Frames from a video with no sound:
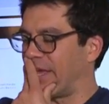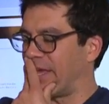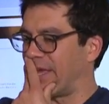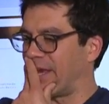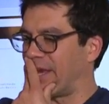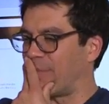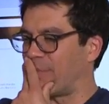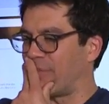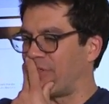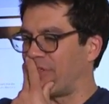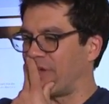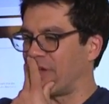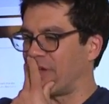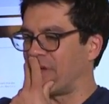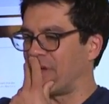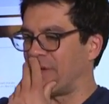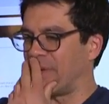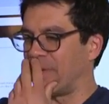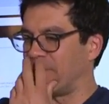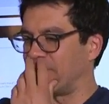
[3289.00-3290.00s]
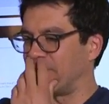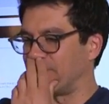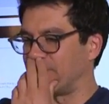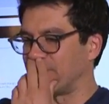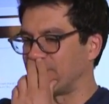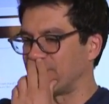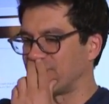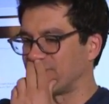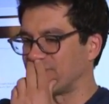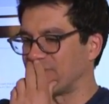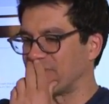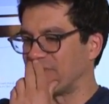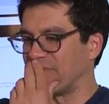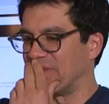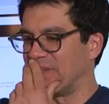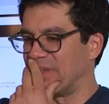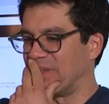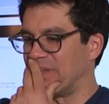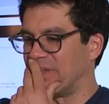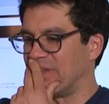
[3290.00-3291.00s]
and I'm thinking
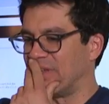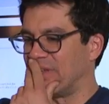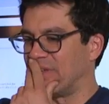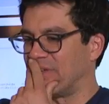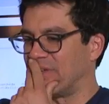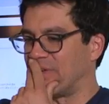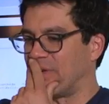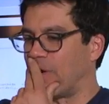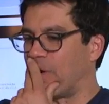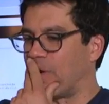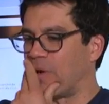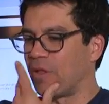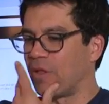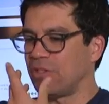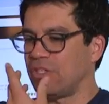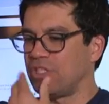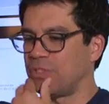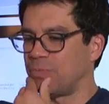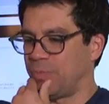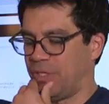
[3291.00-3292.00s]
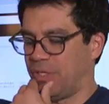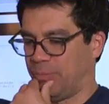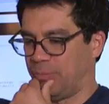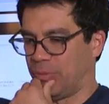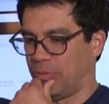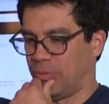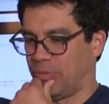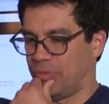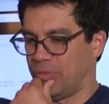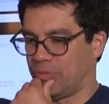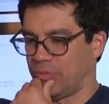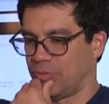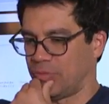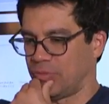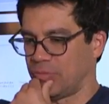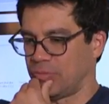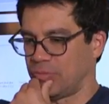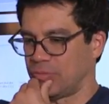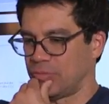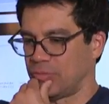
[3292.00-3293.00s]
all these people
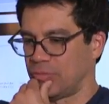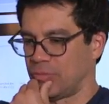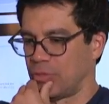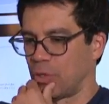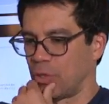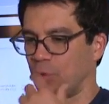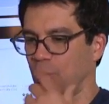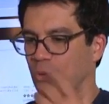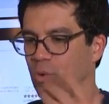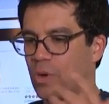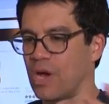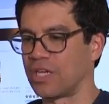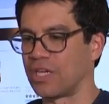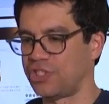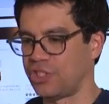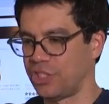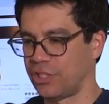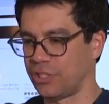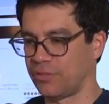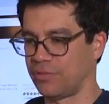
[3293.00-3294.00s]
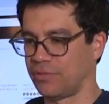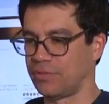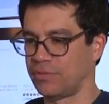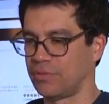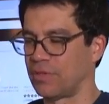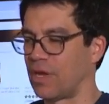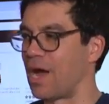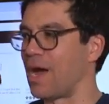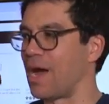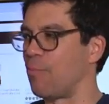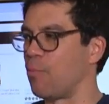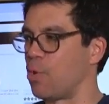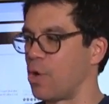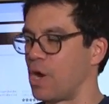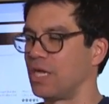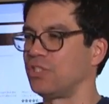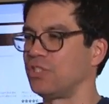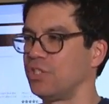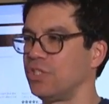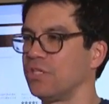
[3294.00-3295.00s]
are watching. I'm
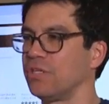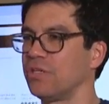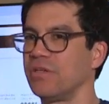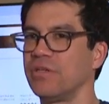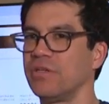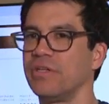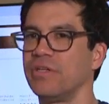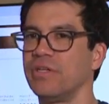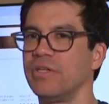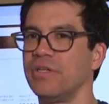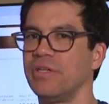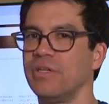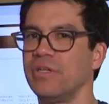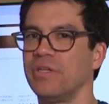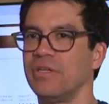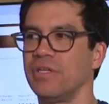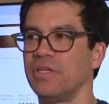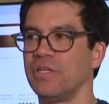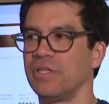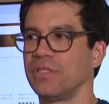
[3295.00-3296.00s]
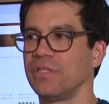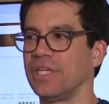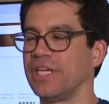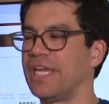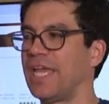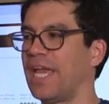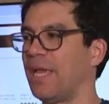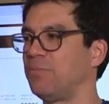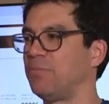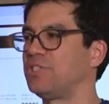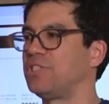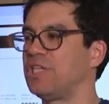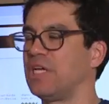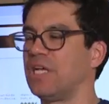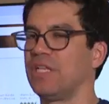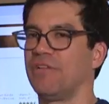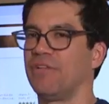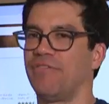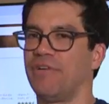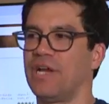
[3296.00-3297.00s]
watching. The game's
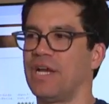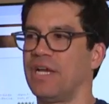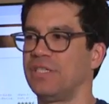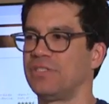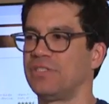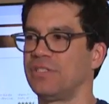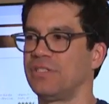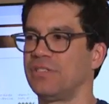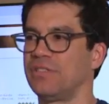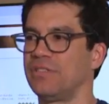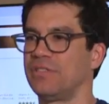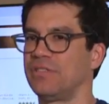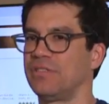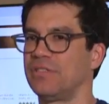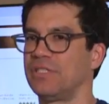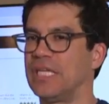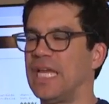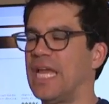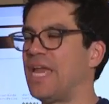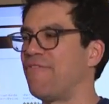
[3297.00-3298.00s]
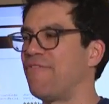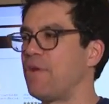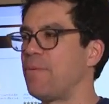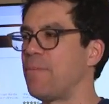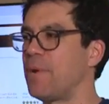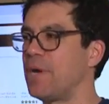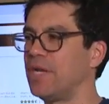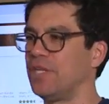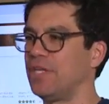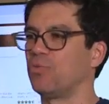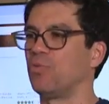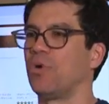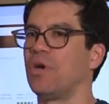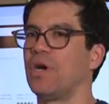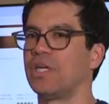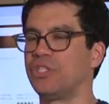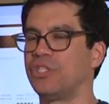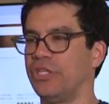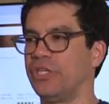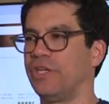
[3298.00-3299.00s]
televised. Everybody's
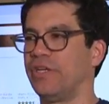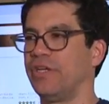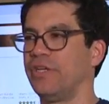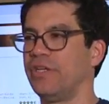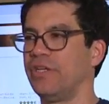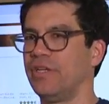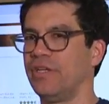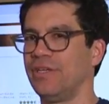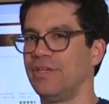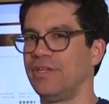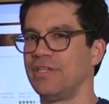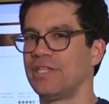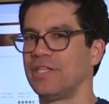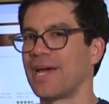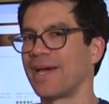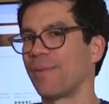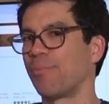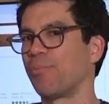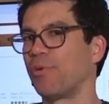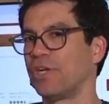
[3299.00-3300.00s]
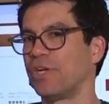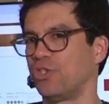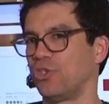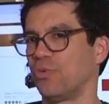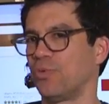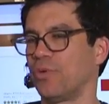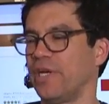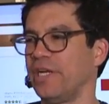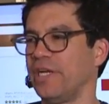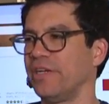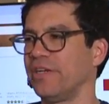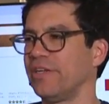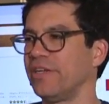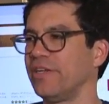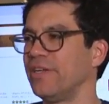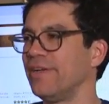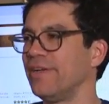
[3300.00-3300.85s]
watching. A lot of pressure, right?